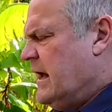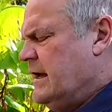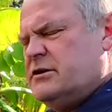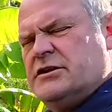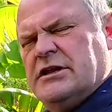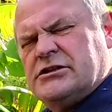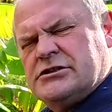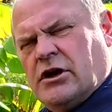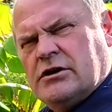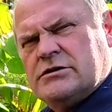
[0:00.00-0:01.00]
and it's
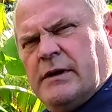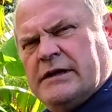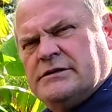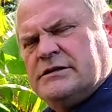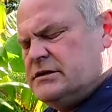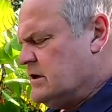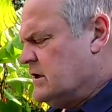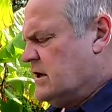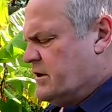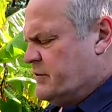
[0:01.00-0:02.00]
starch based.
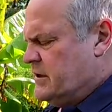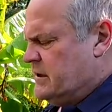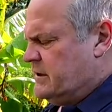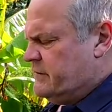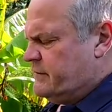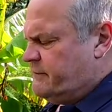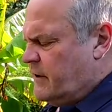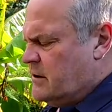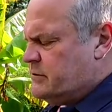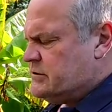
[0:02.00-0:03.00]
The
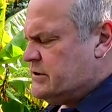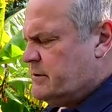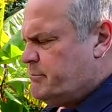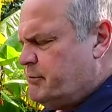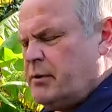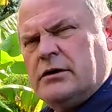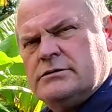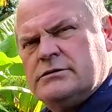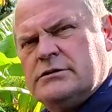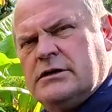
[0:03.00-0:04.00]
fibres that
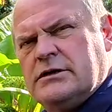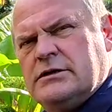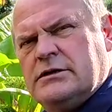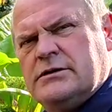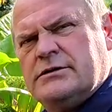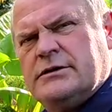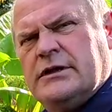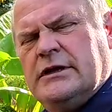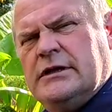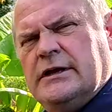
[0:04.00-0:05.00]
bond
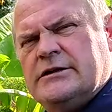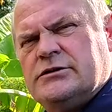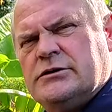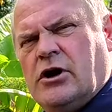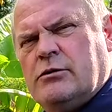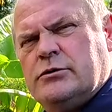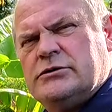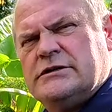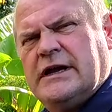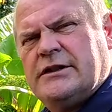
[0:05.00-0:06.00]
the actual cardboard
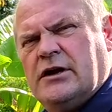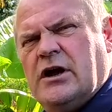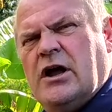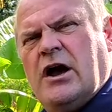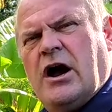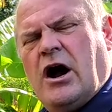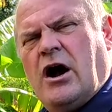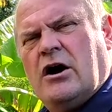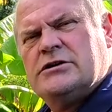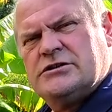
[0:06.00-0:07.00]
together
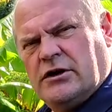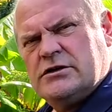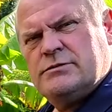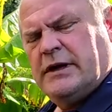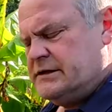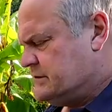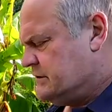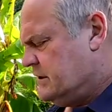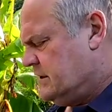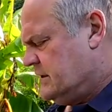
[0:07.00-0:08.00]
are starch
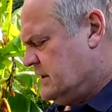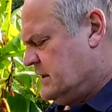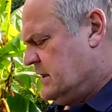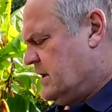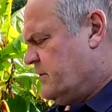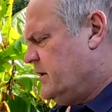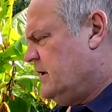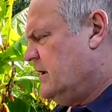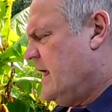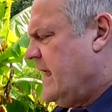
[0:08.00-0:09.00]
based.
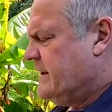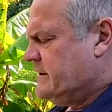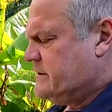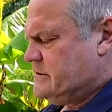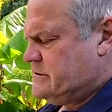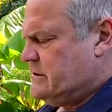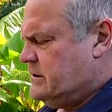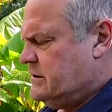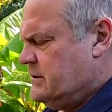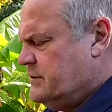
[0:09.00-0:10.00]
The inks
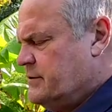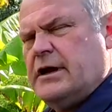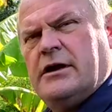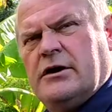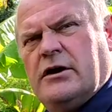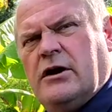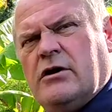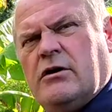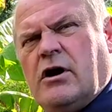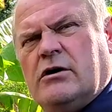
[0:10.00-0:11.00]
that
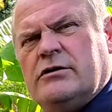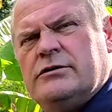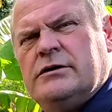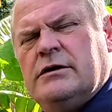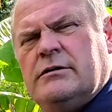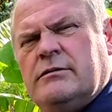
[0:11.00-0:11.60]
are on